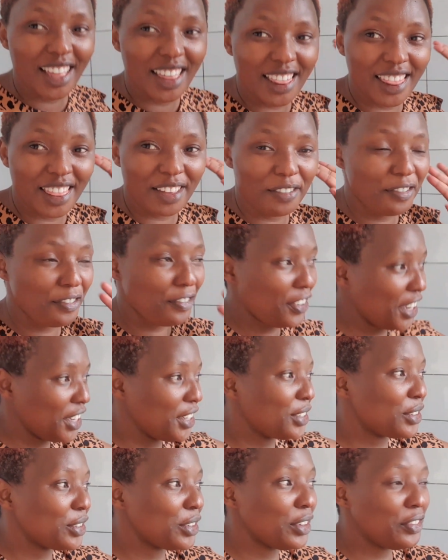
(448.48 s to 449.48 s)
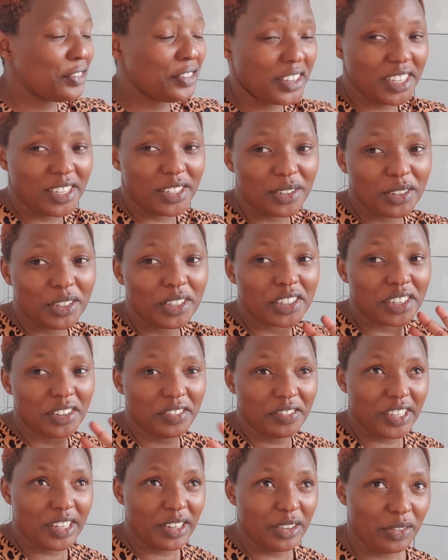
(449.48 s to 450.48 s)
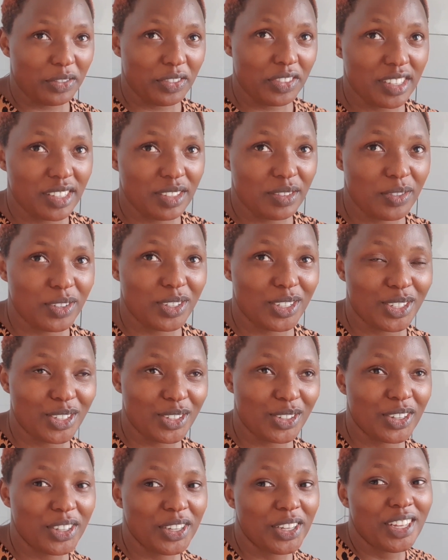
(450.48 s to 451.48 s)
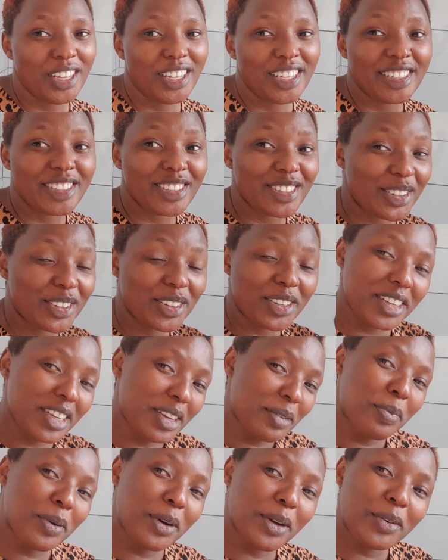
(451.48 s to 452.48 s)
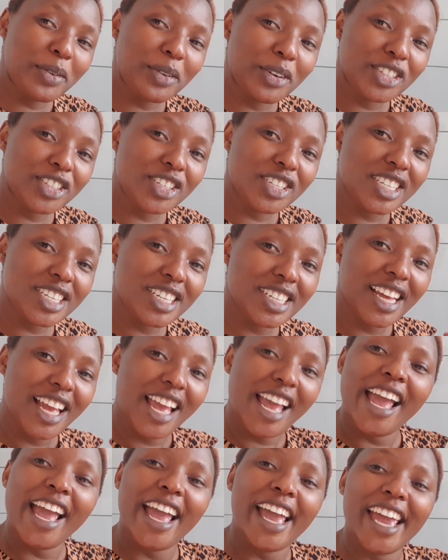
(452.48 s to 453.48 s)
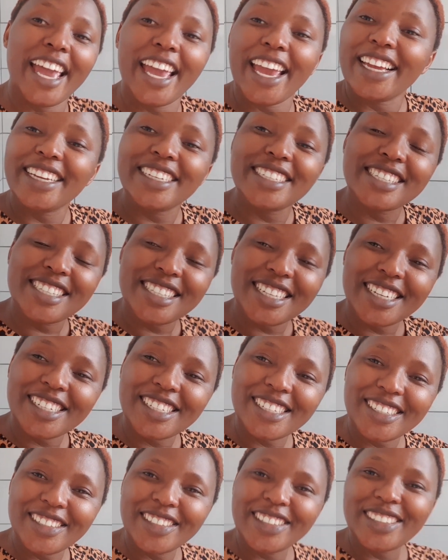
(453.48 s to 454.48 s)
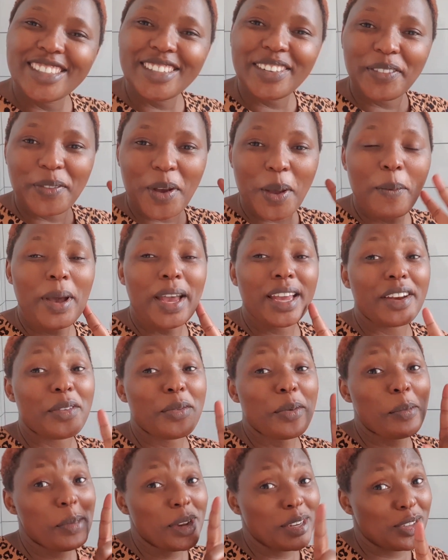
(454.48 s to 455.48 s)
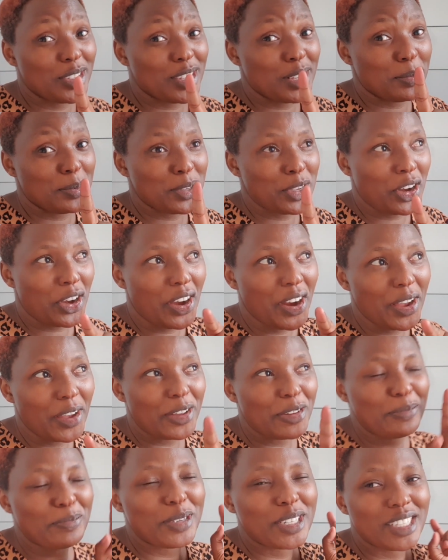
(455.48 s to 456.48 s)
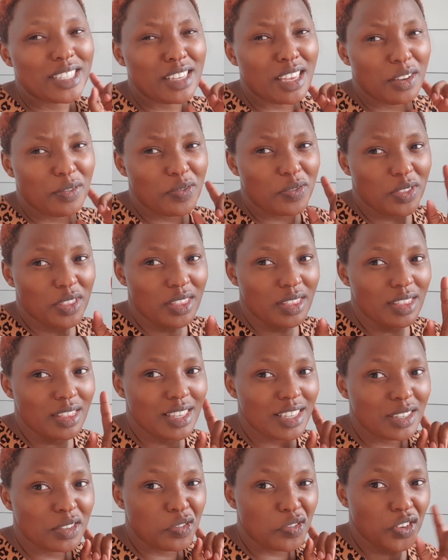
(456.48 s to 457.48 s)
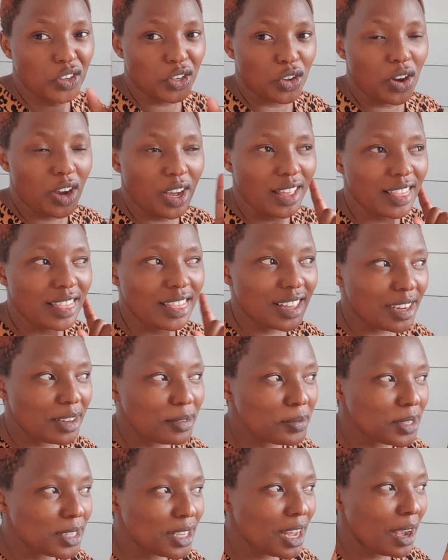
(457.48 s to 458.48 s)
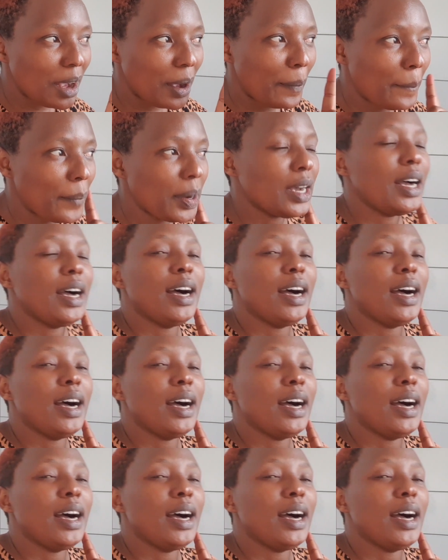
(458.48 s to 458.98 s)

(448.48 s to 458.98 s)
the final review of this video. So keep on watching and stay tuned. Bye bye. Remember to subscribe. Please give this video a thumbs up.